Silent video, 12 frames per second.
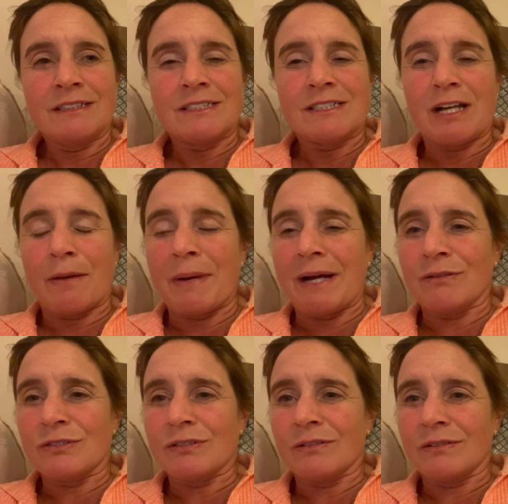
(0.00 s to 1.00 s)
to come
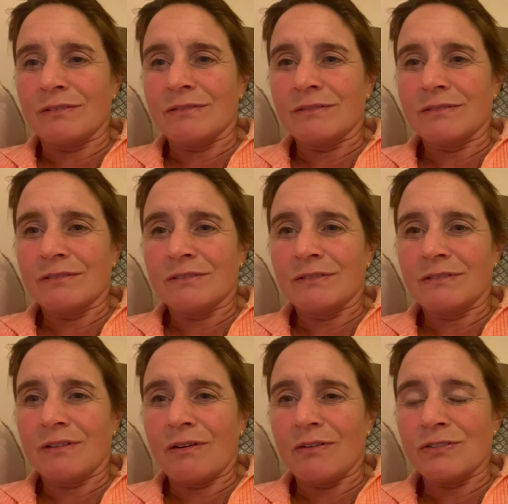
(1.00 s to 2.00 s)
out on
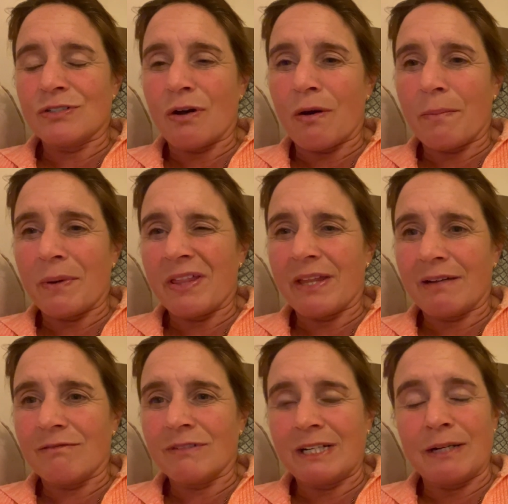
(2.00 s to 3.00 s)
top, I
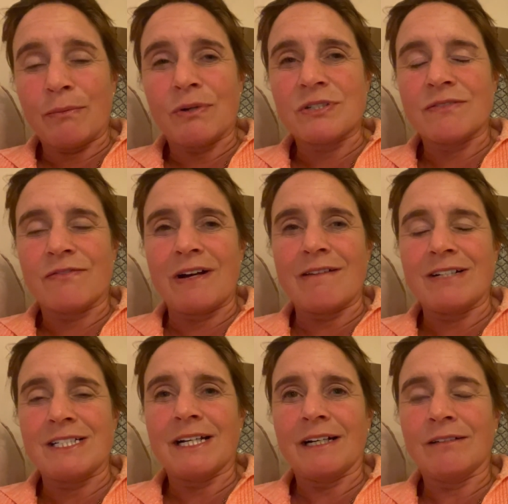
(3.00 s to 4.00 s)
think really was a fairy
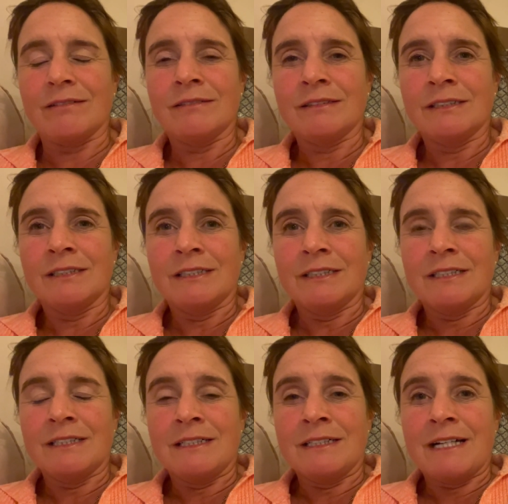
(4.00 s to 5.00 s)
tale
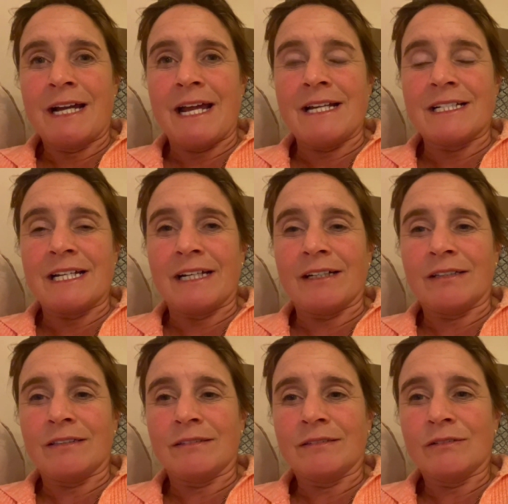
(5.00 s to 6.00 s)
ending.
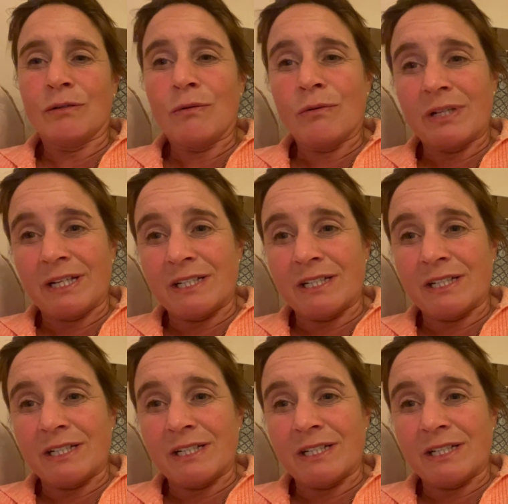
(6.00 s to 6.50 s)
And all the